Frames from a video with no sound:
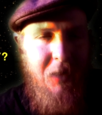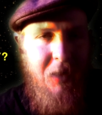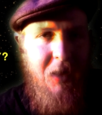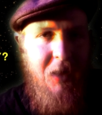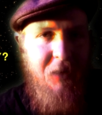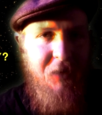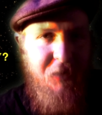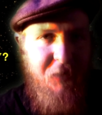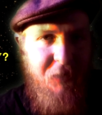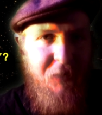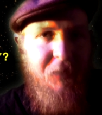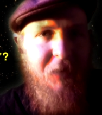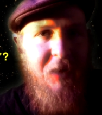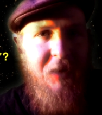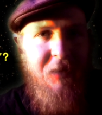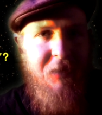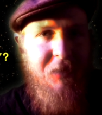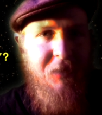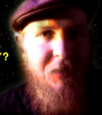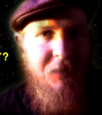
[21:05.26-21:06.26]
as
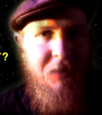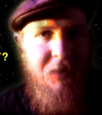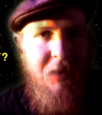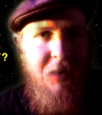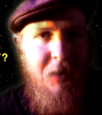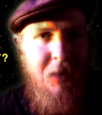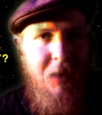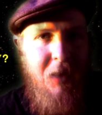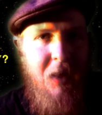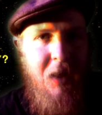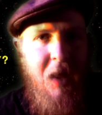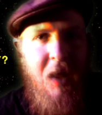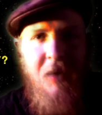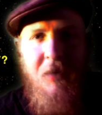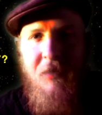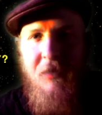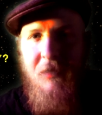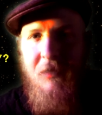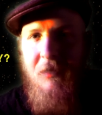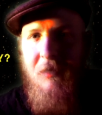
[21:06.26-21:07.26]
fixed
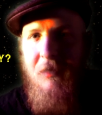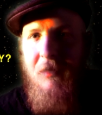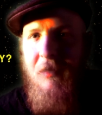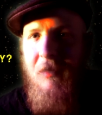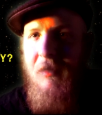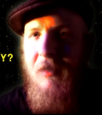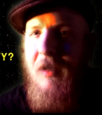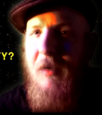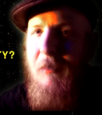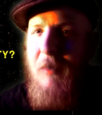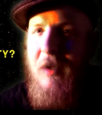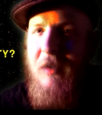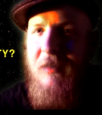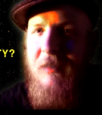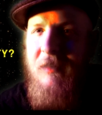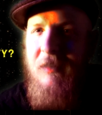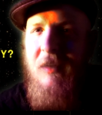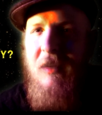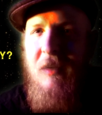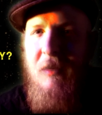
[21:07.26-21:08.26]
as they may
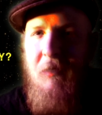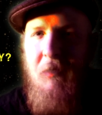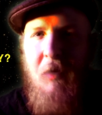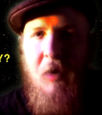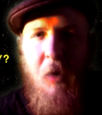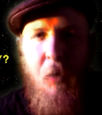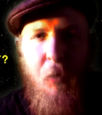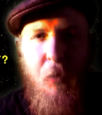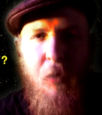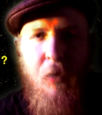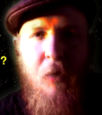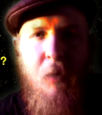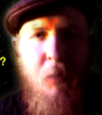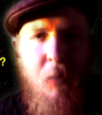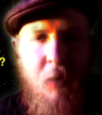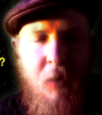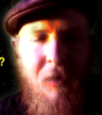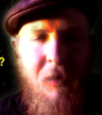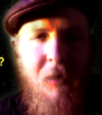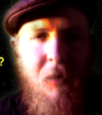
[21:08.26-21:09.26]
seem in
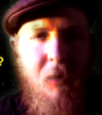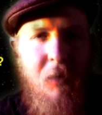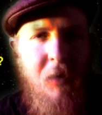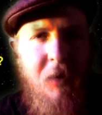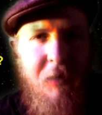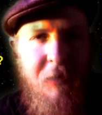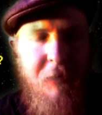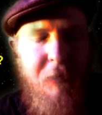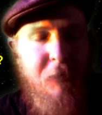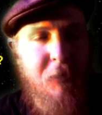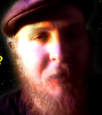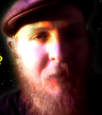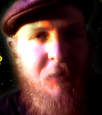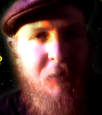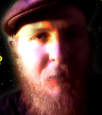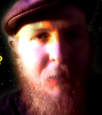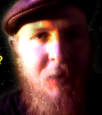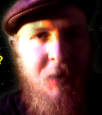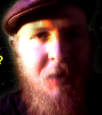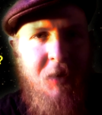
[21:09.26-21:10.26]
rumor or on first
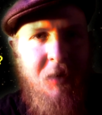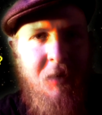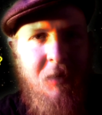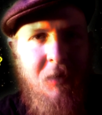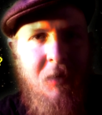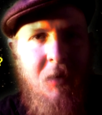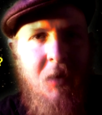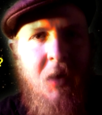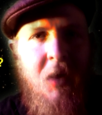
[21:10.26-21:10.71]
reading.